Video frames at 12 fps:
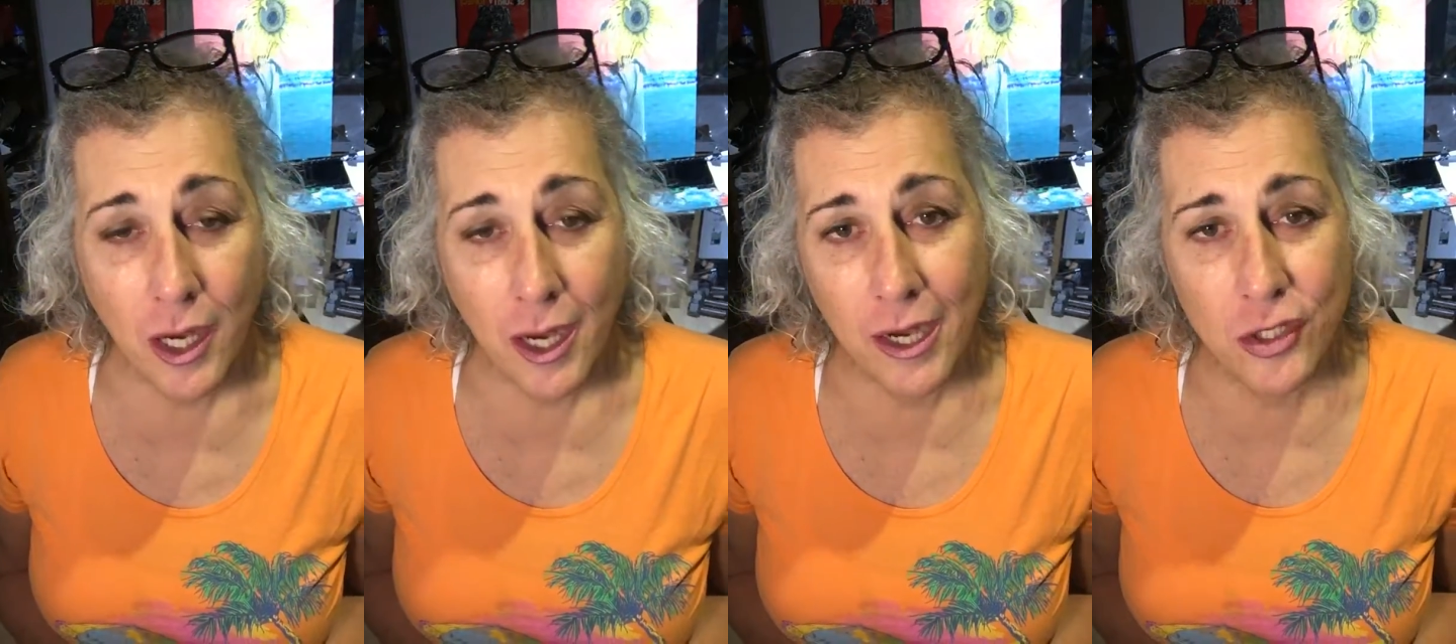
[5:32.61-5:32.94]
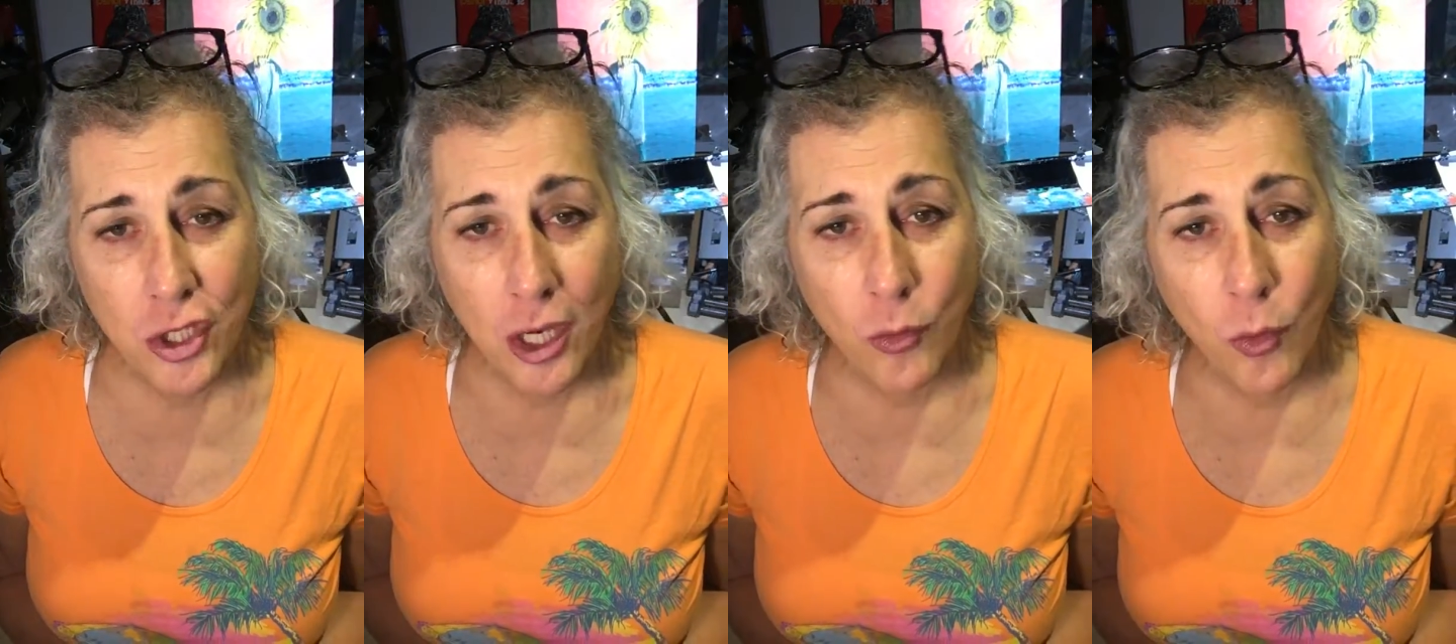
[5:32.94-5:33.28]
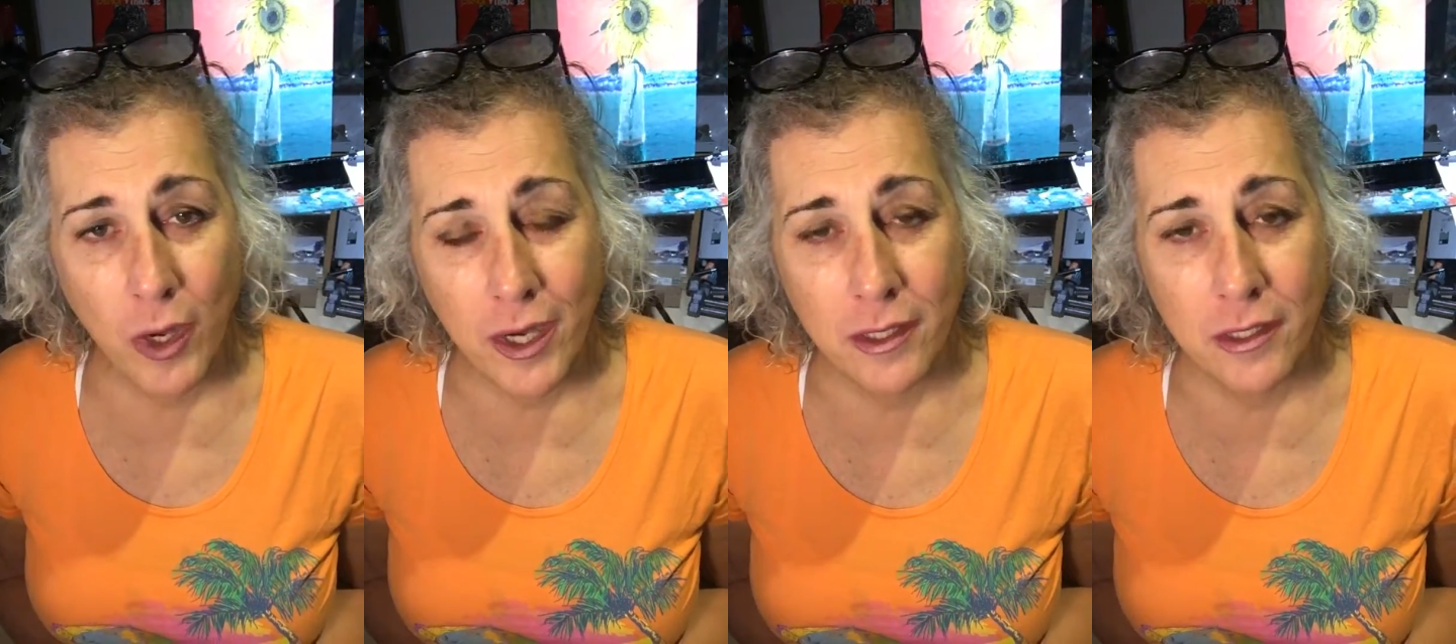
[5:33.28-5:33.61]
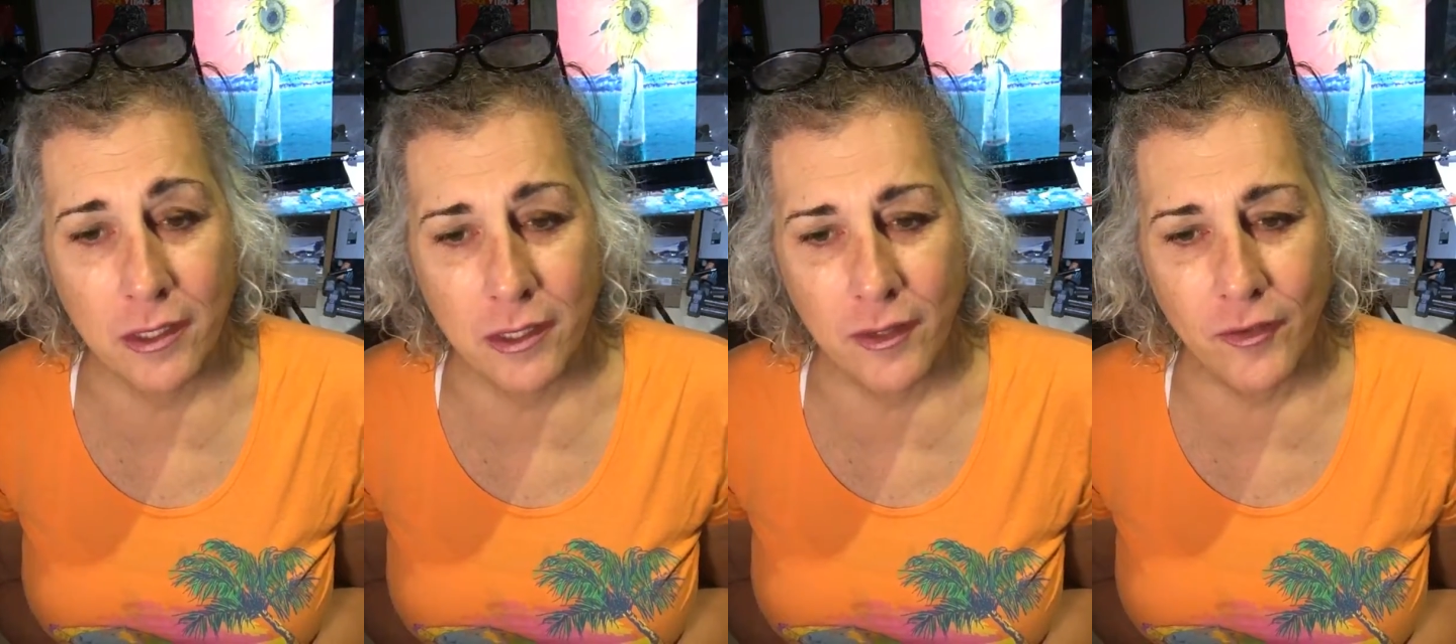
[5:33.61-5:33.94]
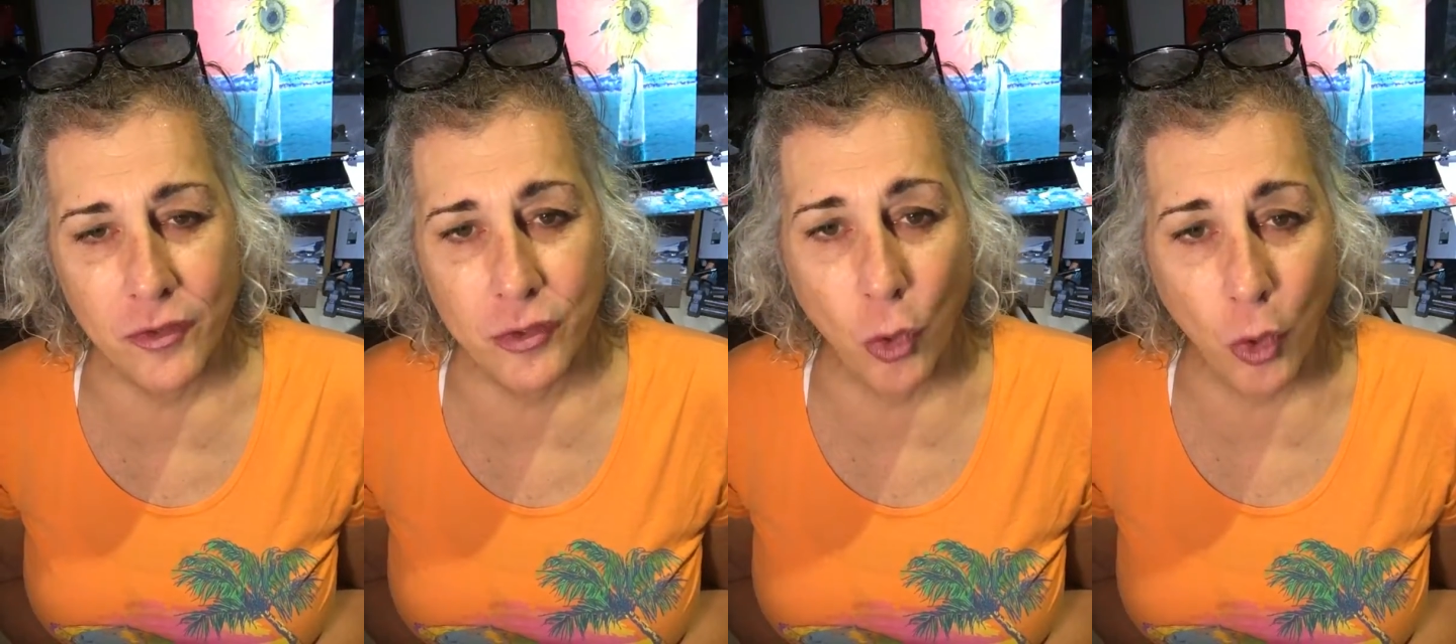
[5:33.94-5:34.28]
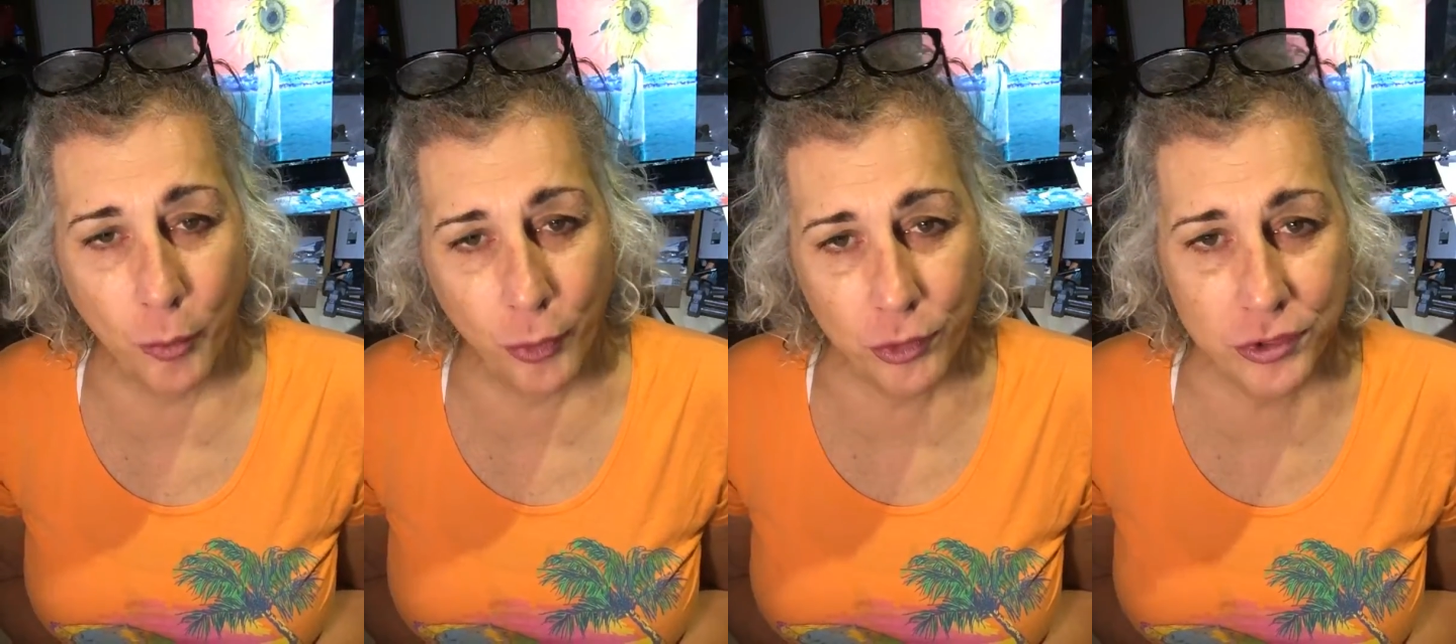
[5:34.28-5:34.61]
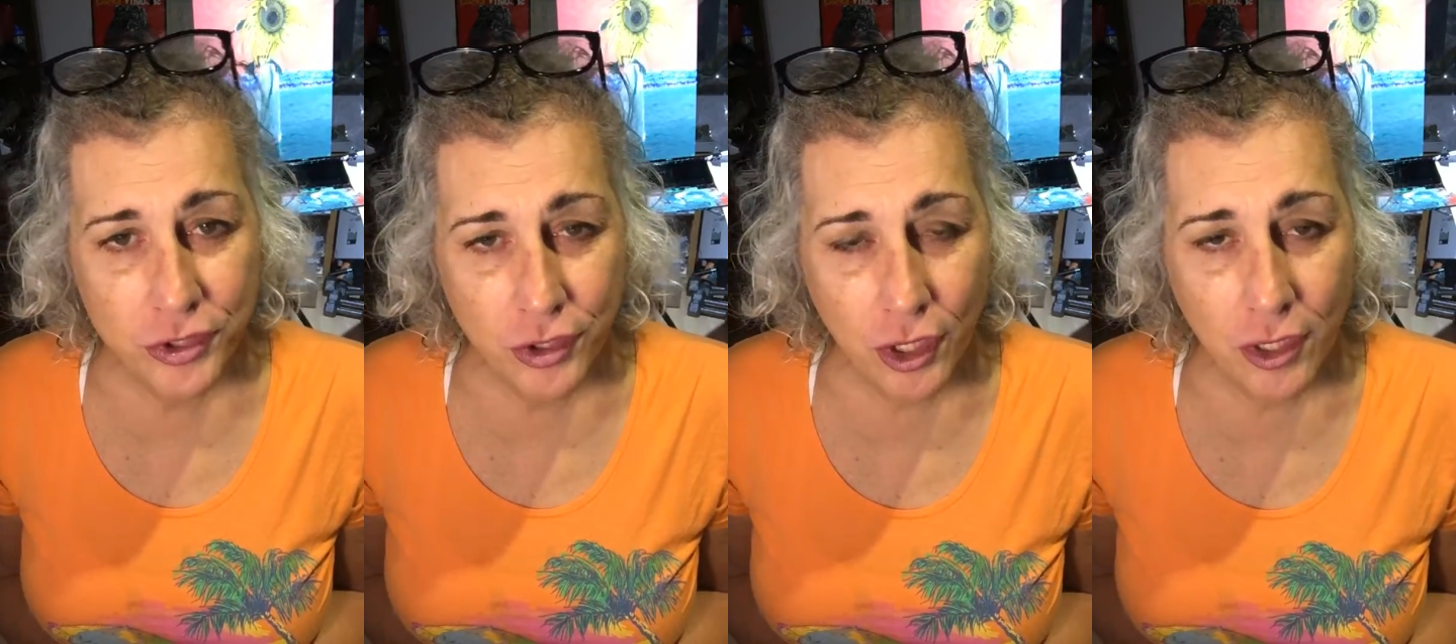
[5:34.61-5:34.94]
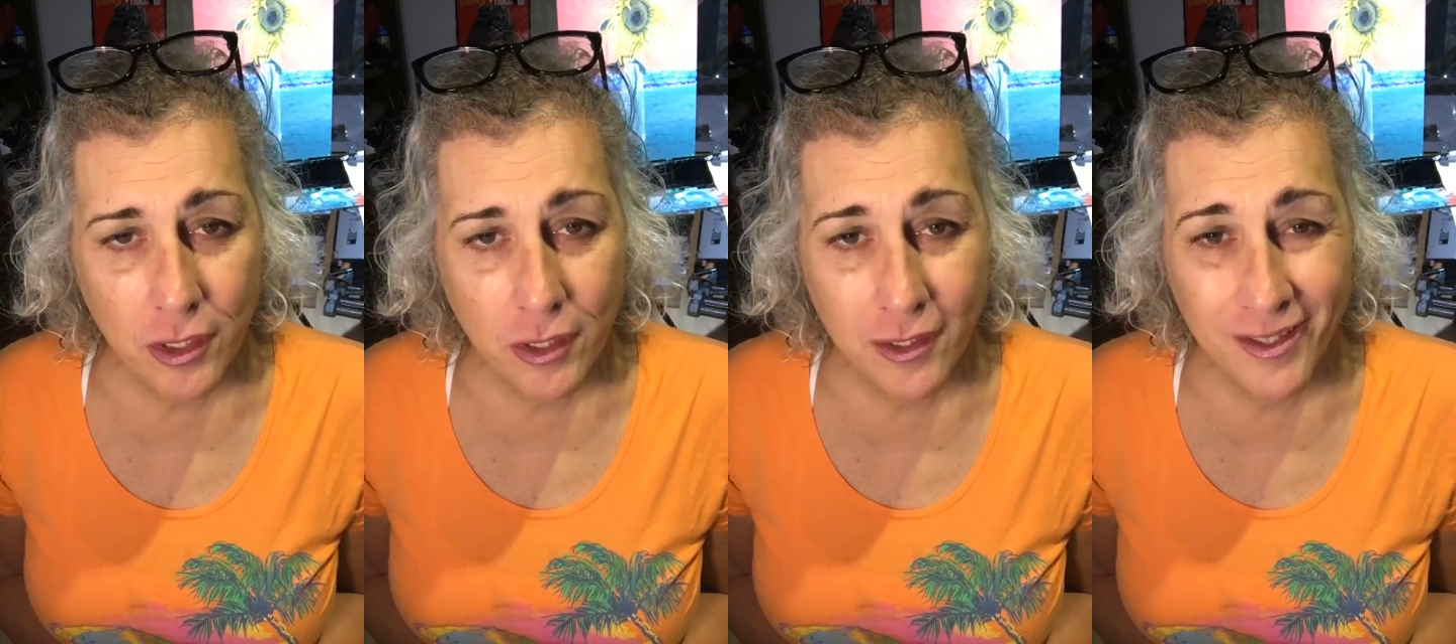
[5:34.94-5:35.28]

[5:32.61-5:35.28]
And John Wayne told Bruce Dern,